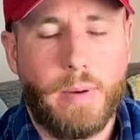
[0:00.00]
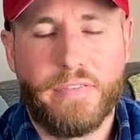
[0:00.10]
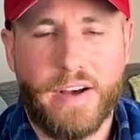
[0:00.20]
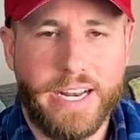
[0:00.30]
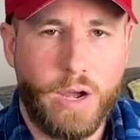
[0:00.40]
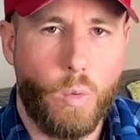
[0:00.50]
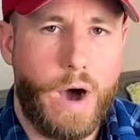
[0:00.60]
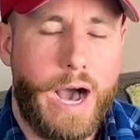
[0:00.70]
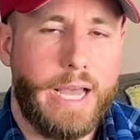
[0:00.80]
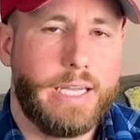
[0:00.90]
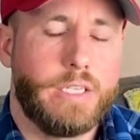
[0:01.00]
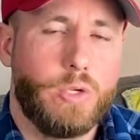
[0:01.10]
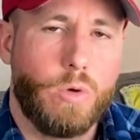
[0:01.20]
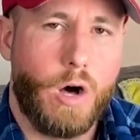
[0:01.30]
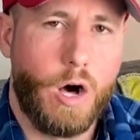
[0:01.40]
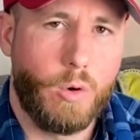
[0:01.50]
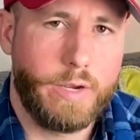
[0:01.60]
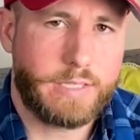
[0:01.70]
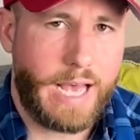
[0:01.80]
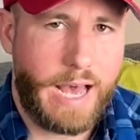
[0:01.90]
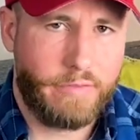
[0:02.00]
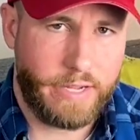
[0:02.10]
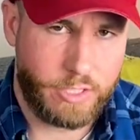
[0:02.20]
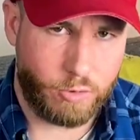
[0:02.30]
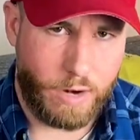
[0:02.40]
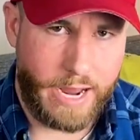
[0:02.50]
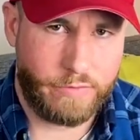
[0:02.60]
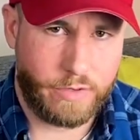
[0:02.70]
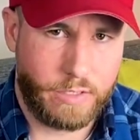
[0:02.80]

By finding a why, you will always have a driver.